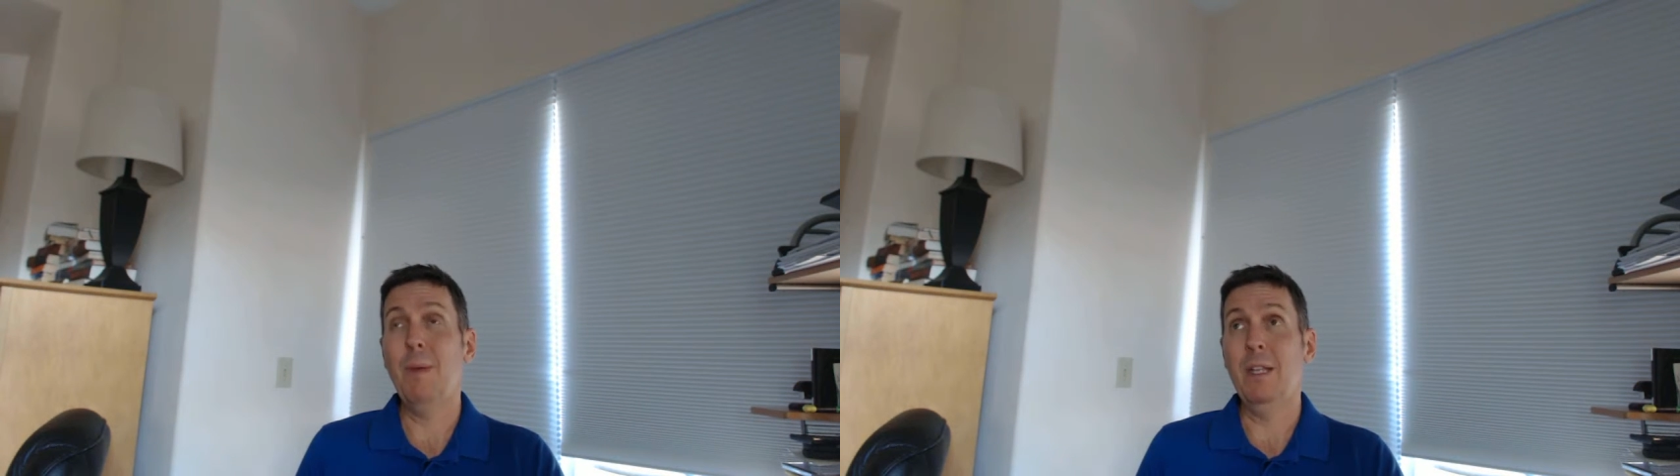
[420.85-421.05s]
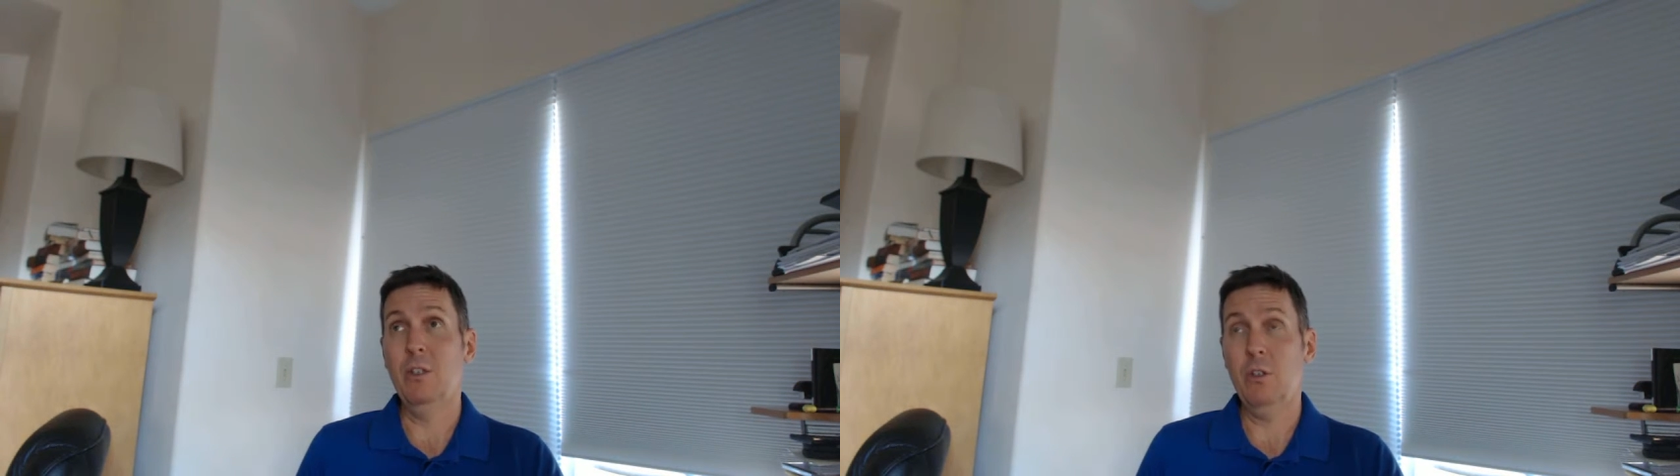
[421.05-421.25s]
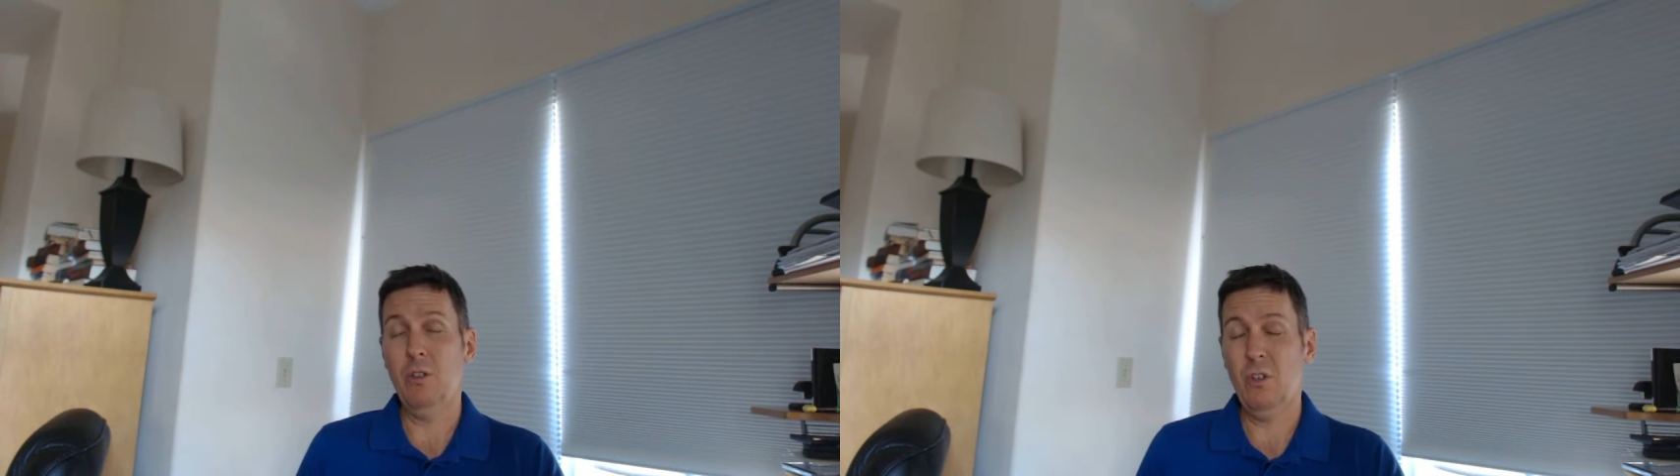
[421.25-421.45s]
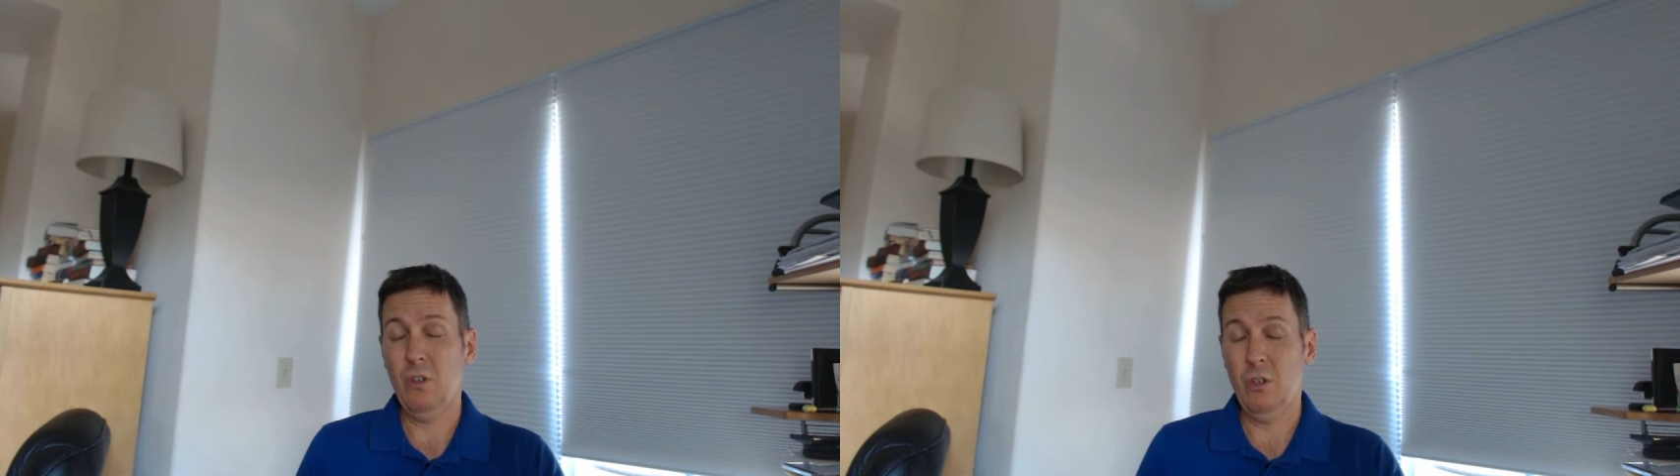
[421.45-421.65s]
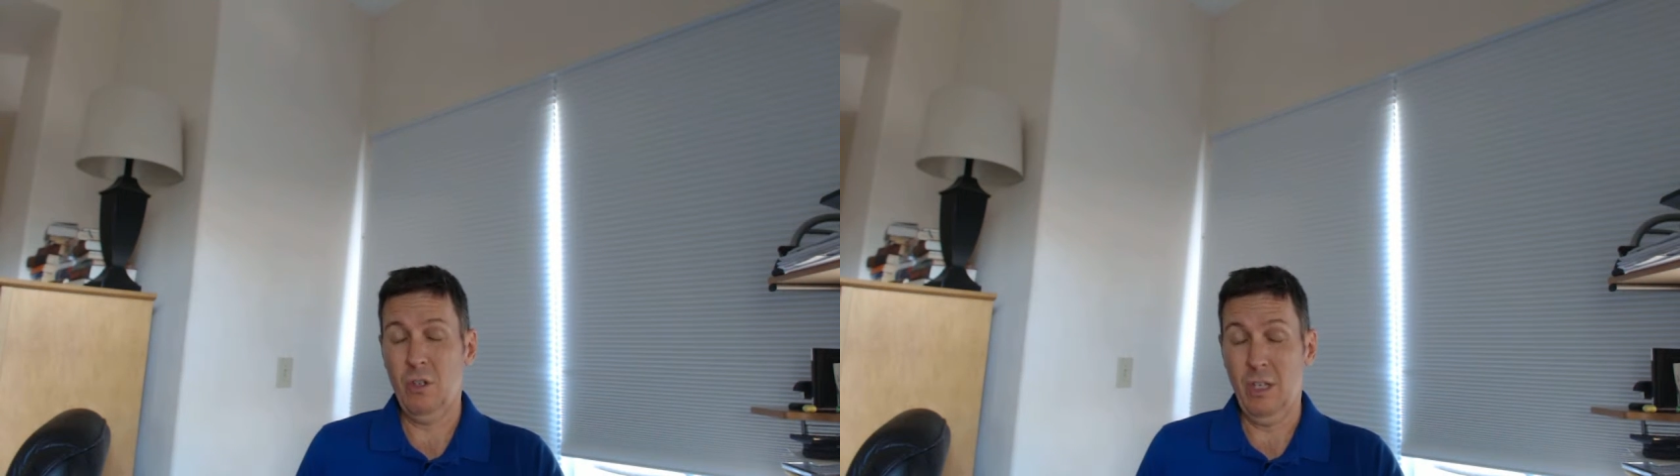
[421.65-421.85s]
are
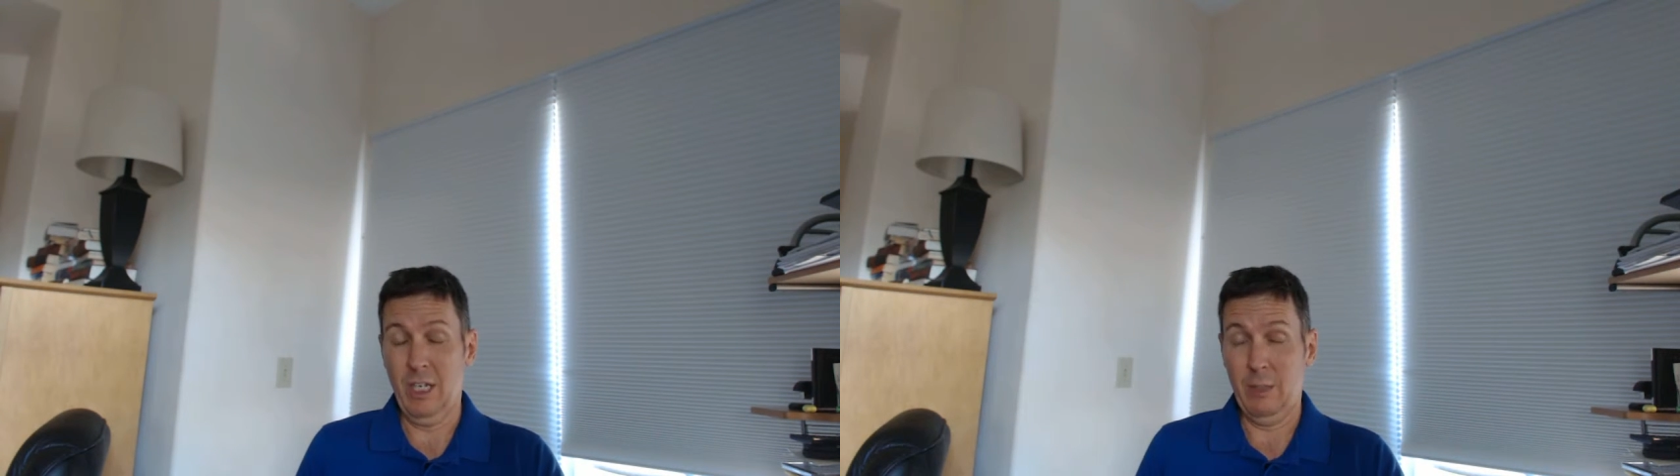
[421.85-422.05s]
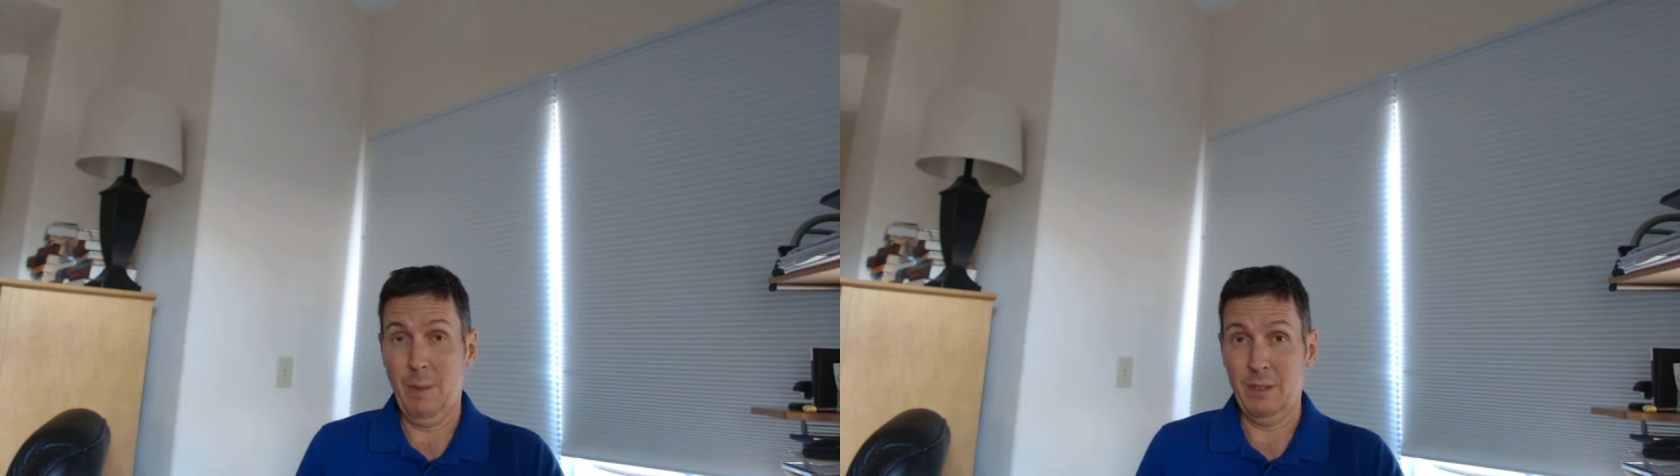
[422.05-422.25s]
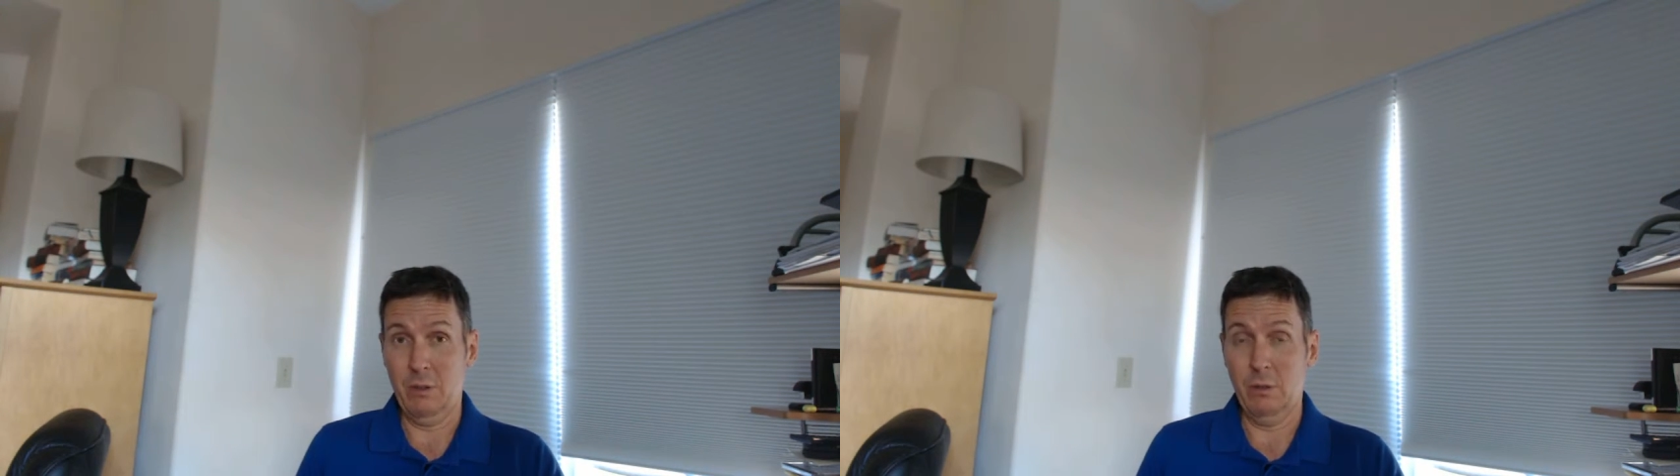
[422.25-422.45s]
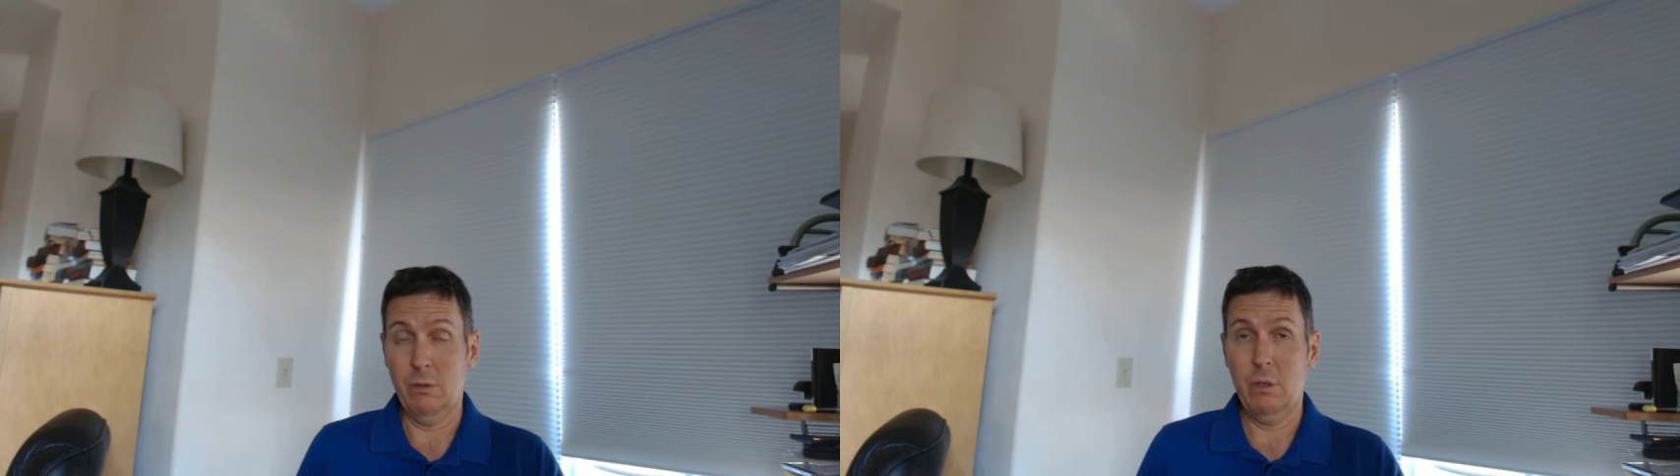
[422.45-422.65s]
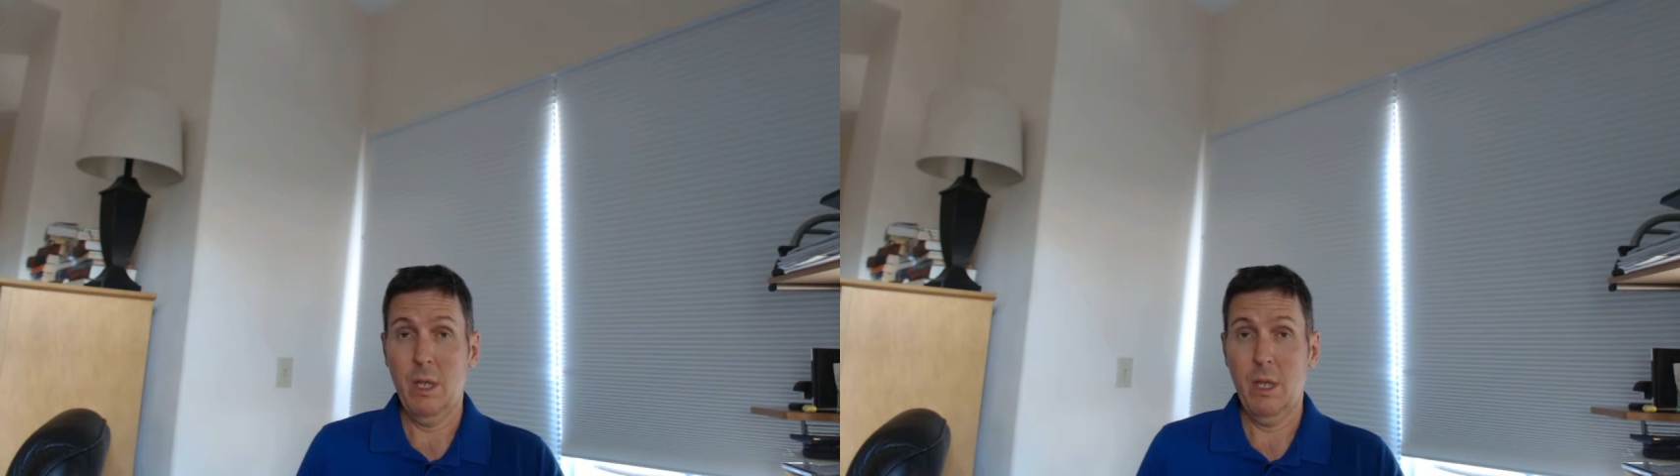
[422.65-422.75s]
usually those expenses